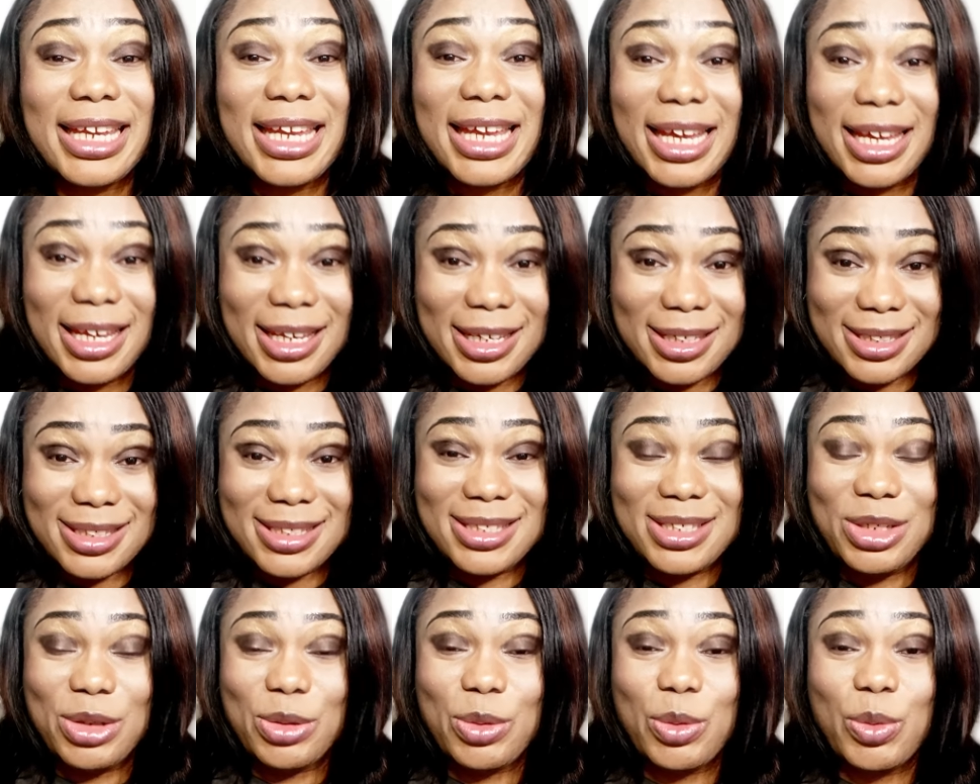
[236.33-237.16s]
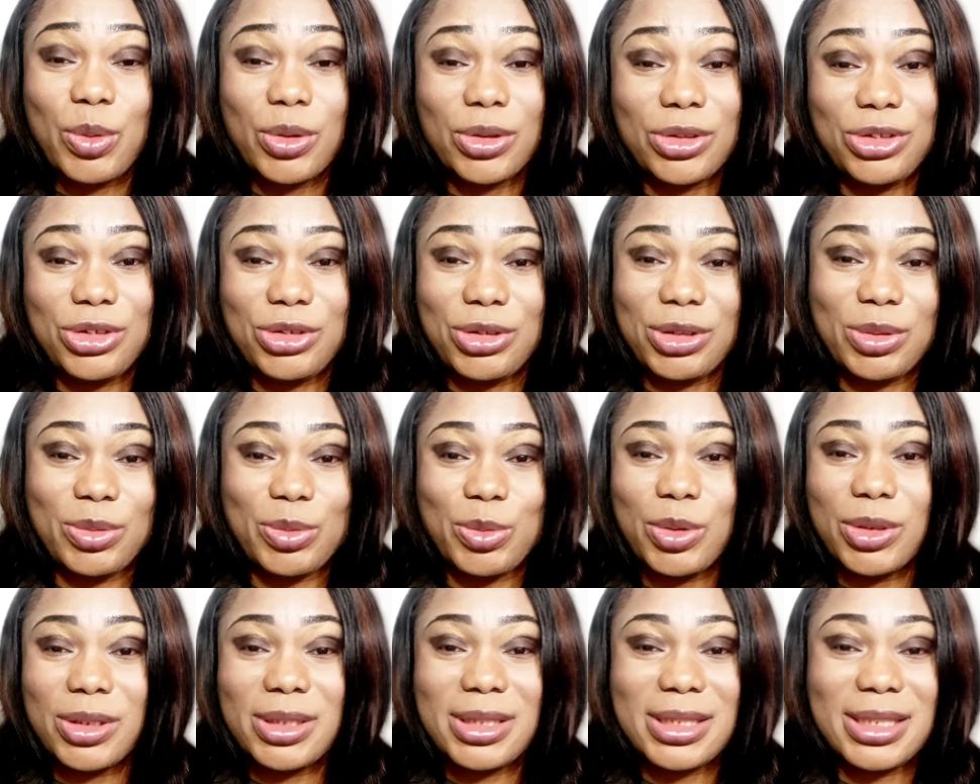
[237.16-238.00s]
case you're wondering
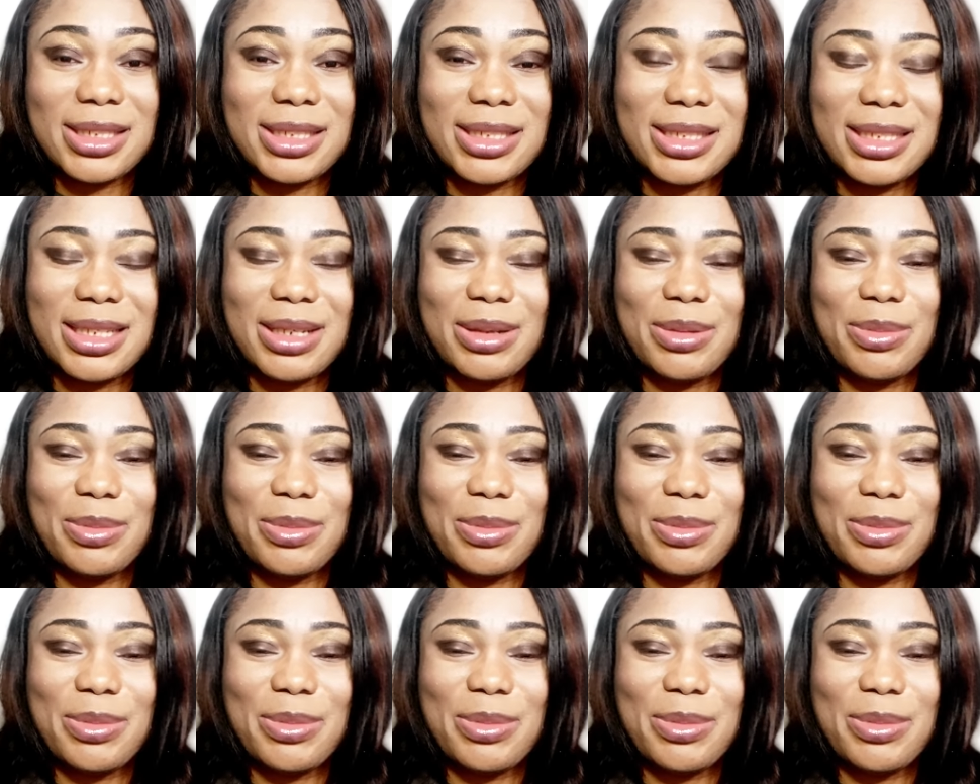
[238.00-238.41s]
what this